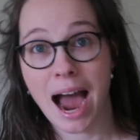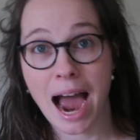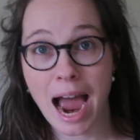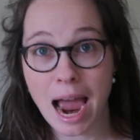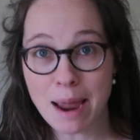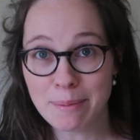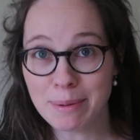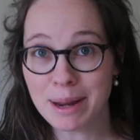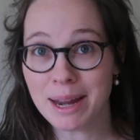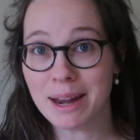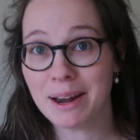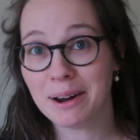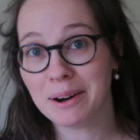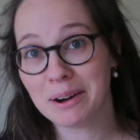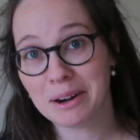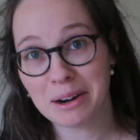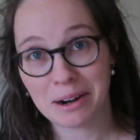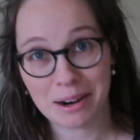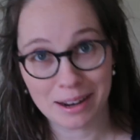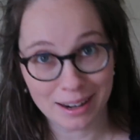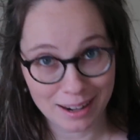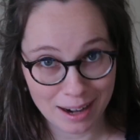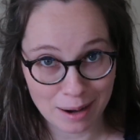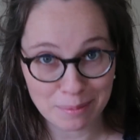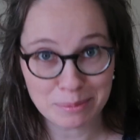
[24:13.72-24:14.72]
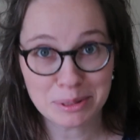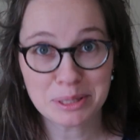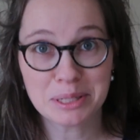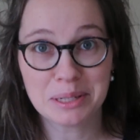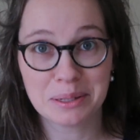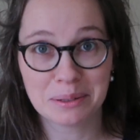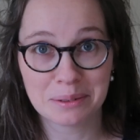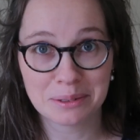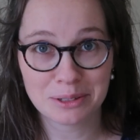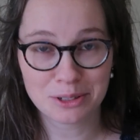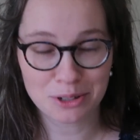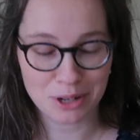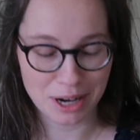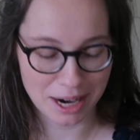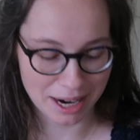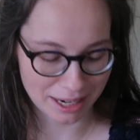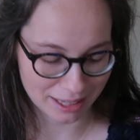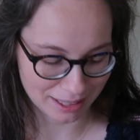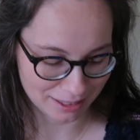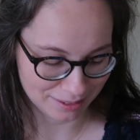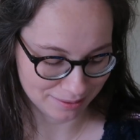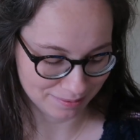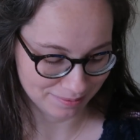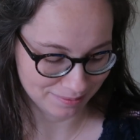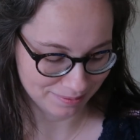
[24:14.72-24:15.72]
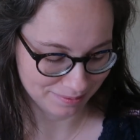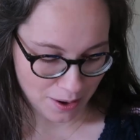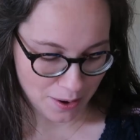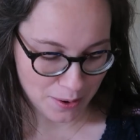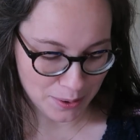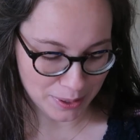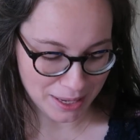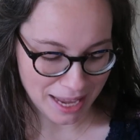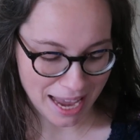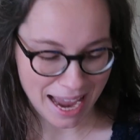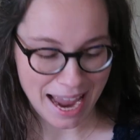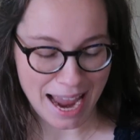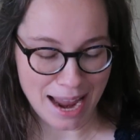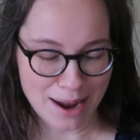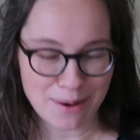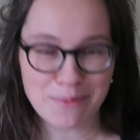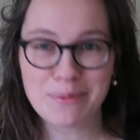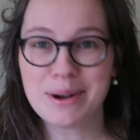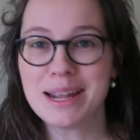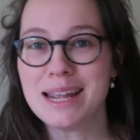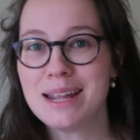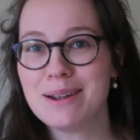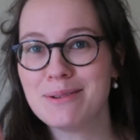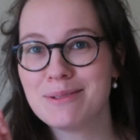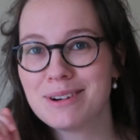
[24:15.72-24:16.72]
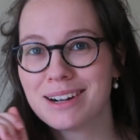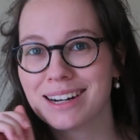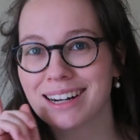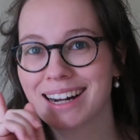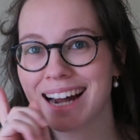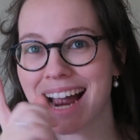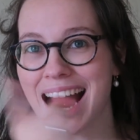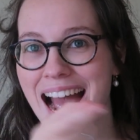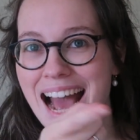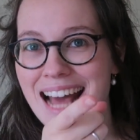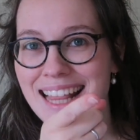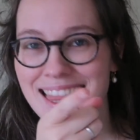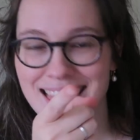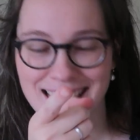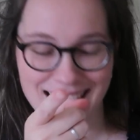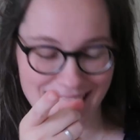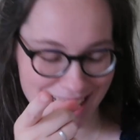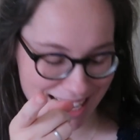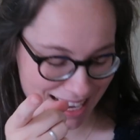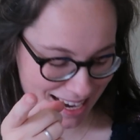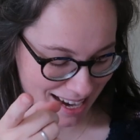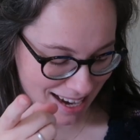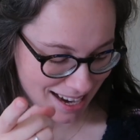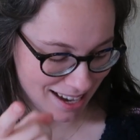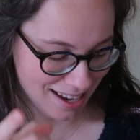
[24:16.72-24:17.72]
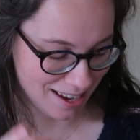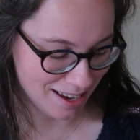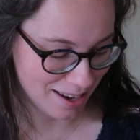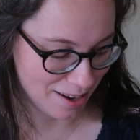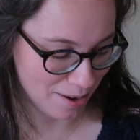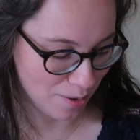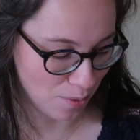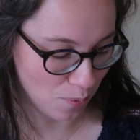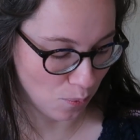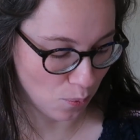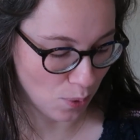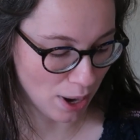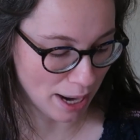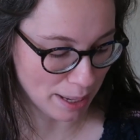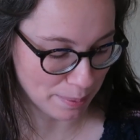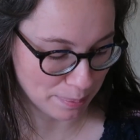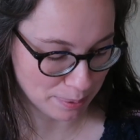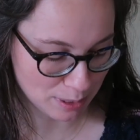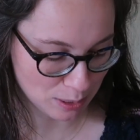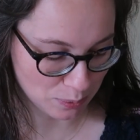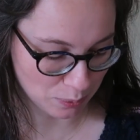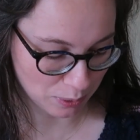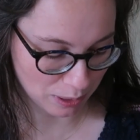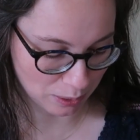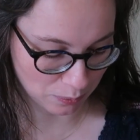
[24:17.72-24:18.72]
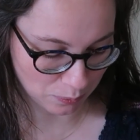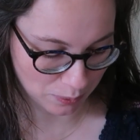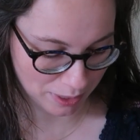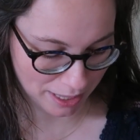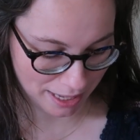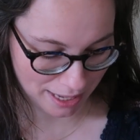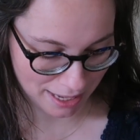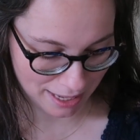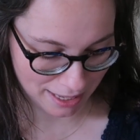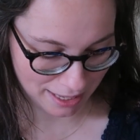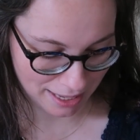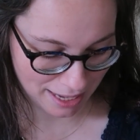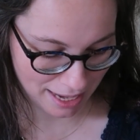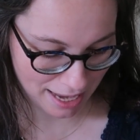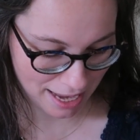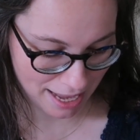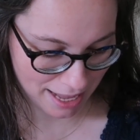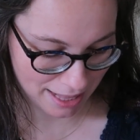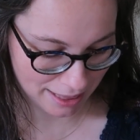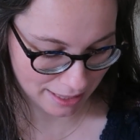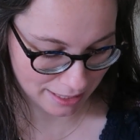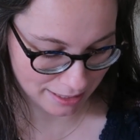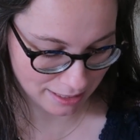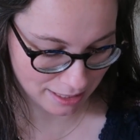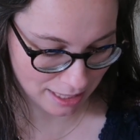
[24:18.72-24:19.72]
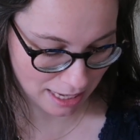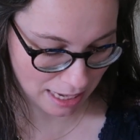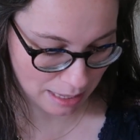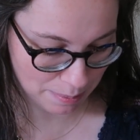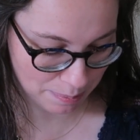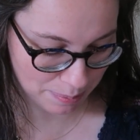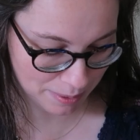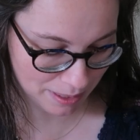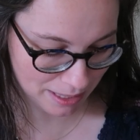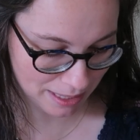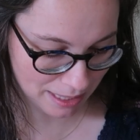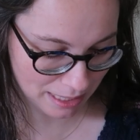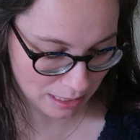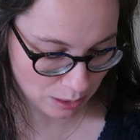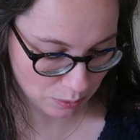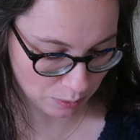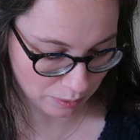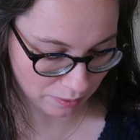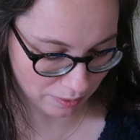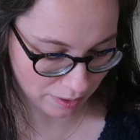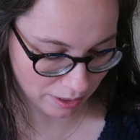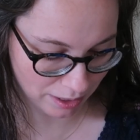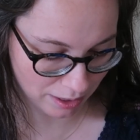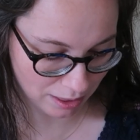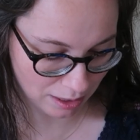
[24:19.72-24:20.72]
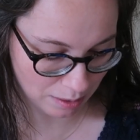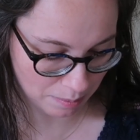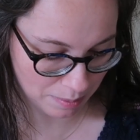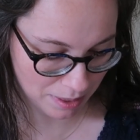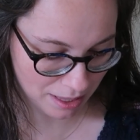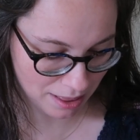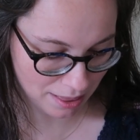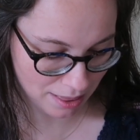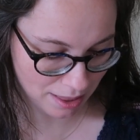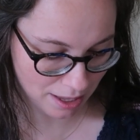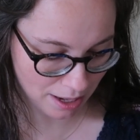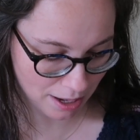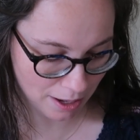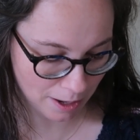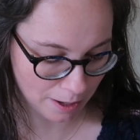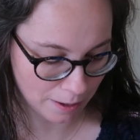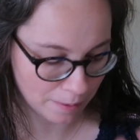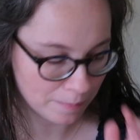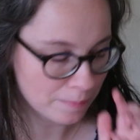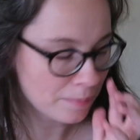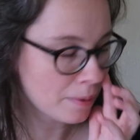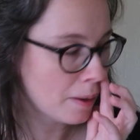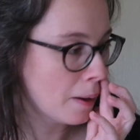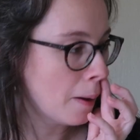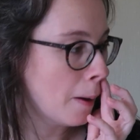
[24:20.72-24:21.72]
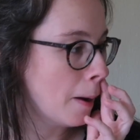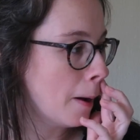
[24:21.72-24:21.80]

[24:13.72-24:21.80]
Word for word: I'm here and I'm still on track. Okay, we were at the wipes, weren't we? And the diapers, we've got them in there.